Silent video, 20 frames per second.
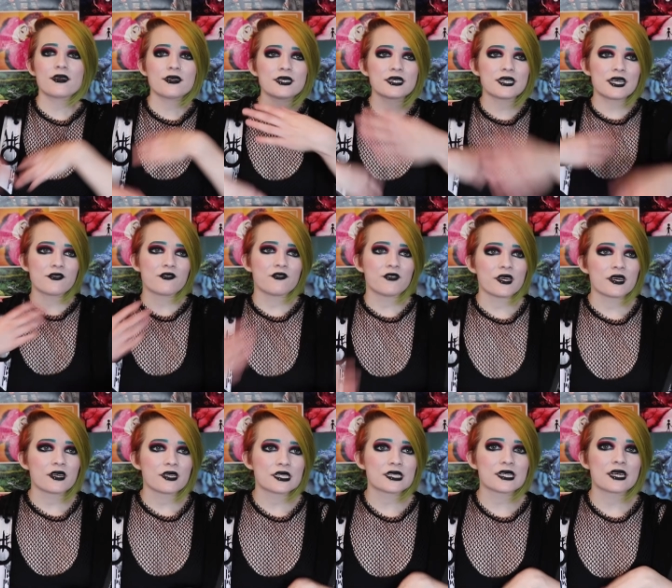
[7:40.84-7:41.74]
that they
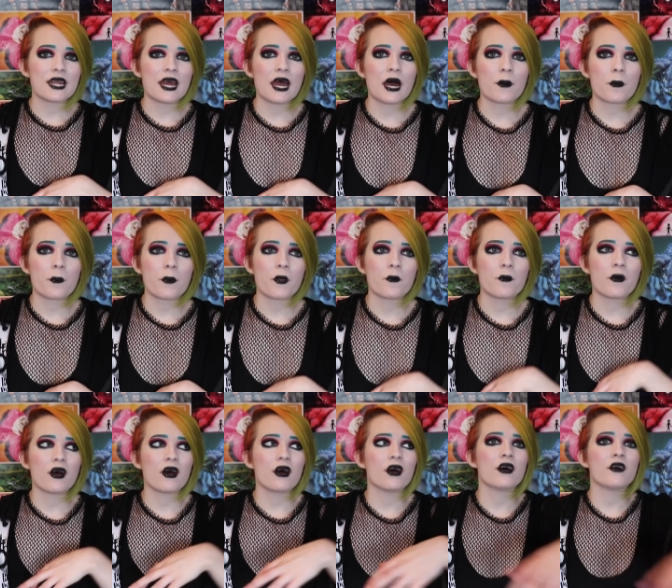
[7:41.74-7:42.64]
feel, it's gonna help them
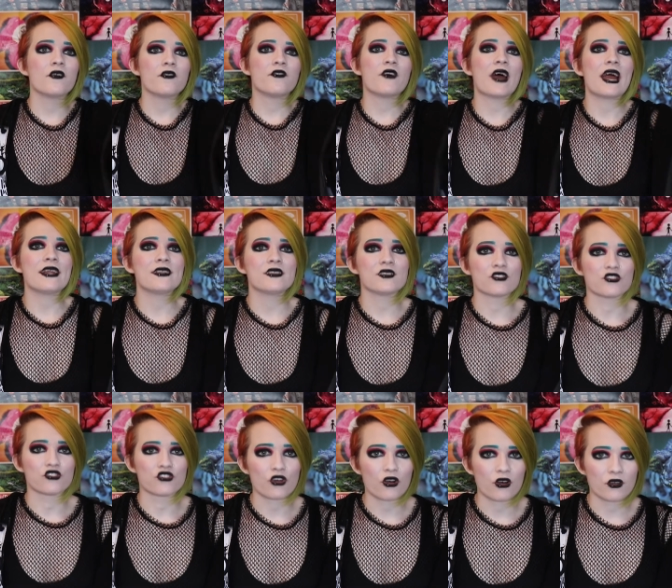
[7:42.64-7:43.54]

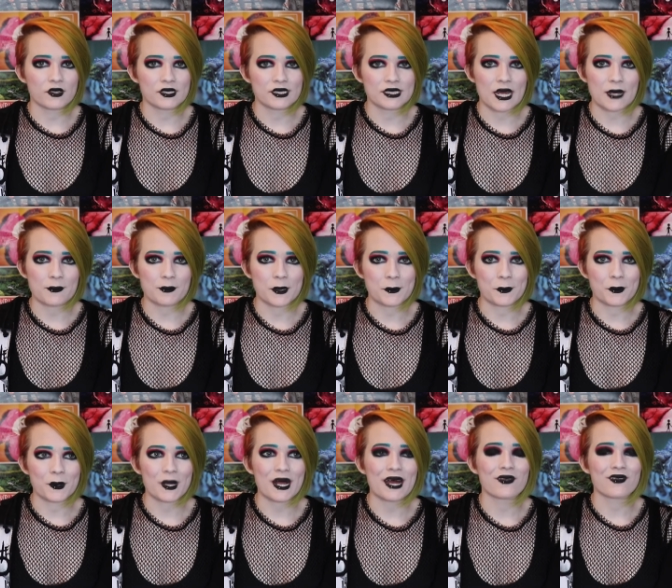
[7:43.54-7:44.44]
avenge all the dead
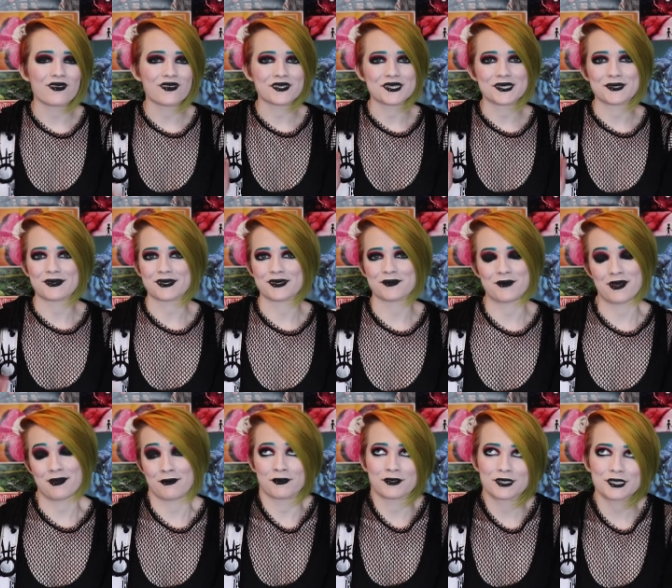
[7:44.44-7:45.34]
people and also get them
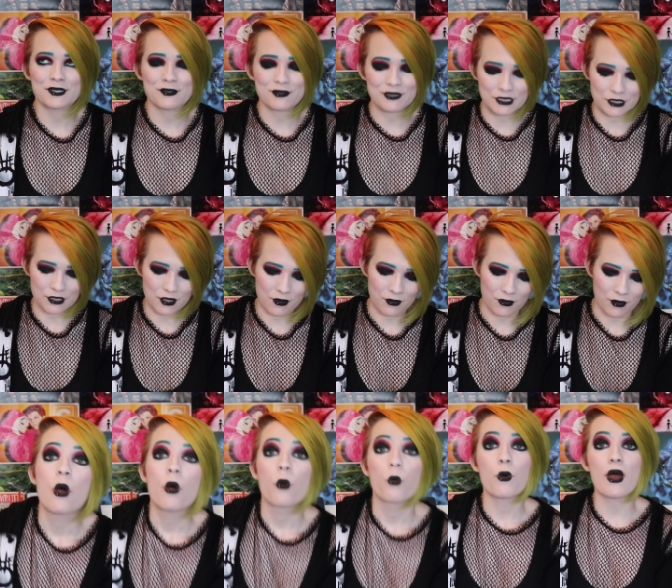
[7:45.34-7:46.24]
out of the Soul Stone.
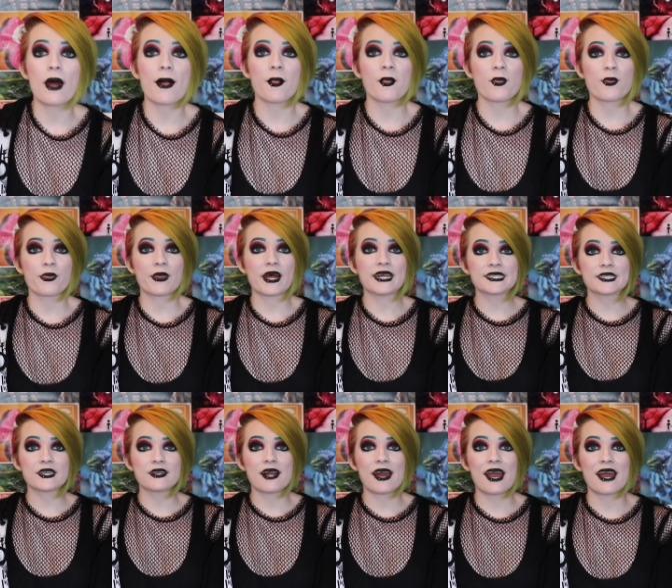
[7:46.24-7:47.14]
Well, that's
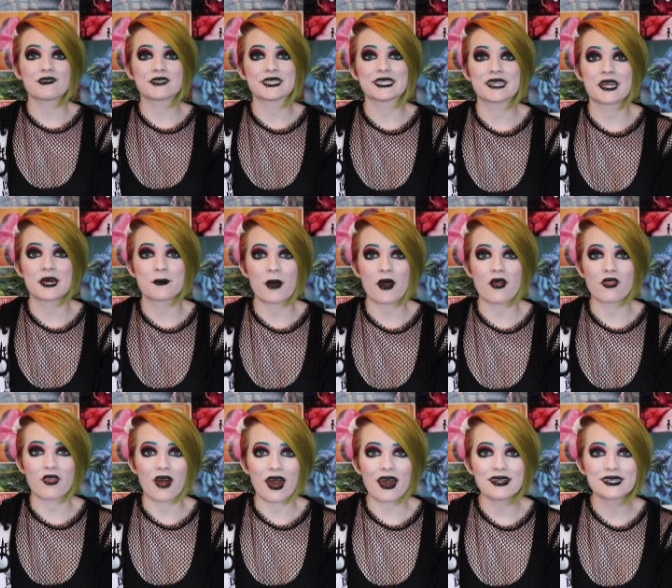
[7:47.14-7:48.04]
all I have to say
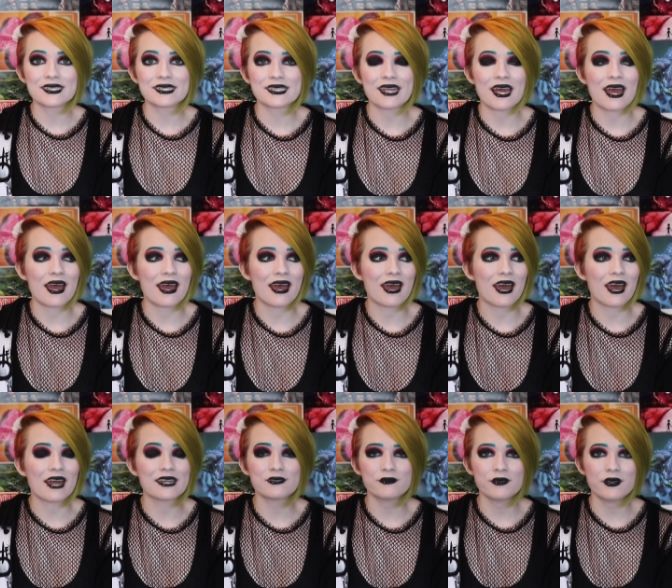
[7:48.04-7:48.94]
about that.
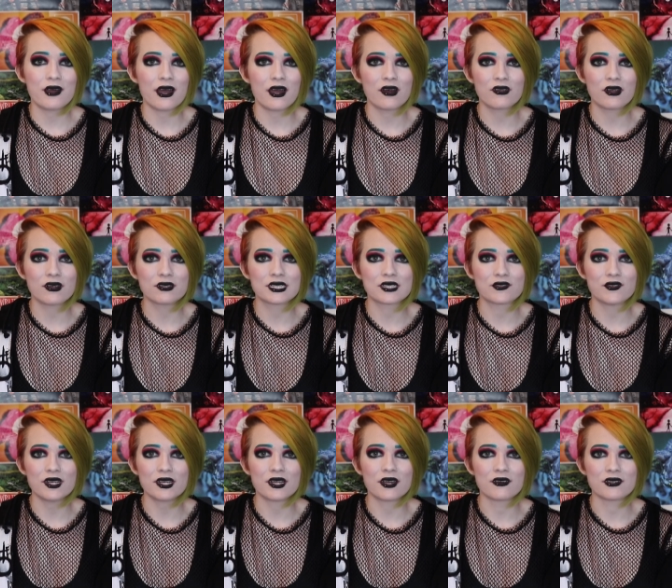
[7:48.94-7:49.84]
I don't know how long this
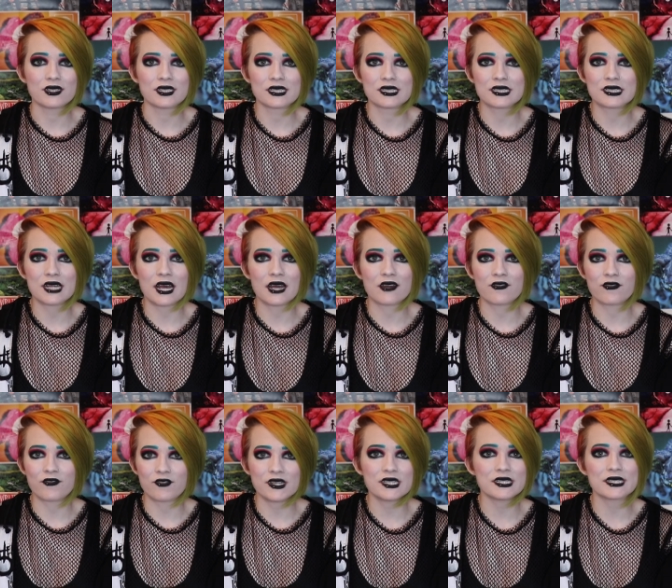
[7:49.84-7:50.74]
video is. It
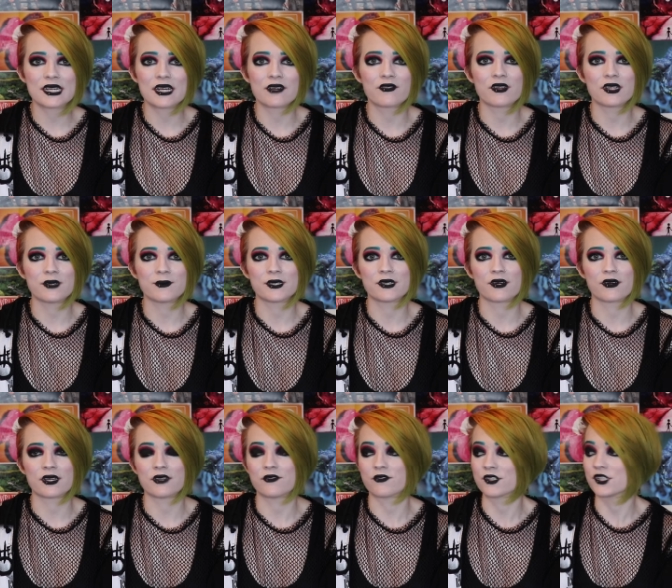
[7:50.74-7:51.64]
feels like I've only been
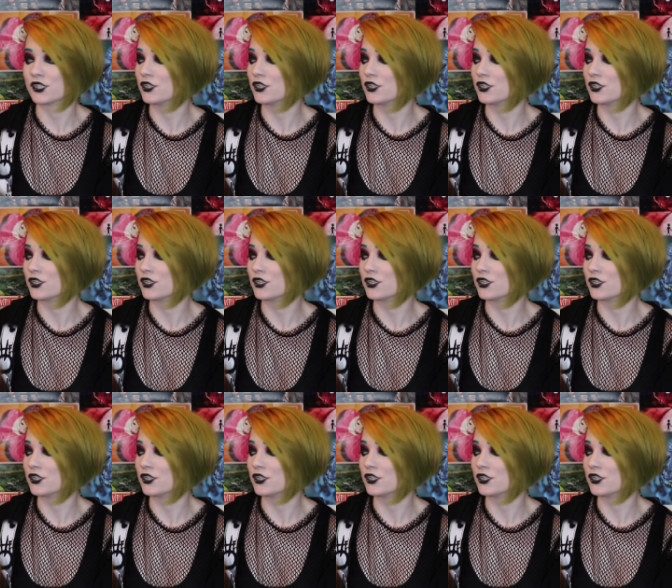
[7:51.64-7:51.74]
talking for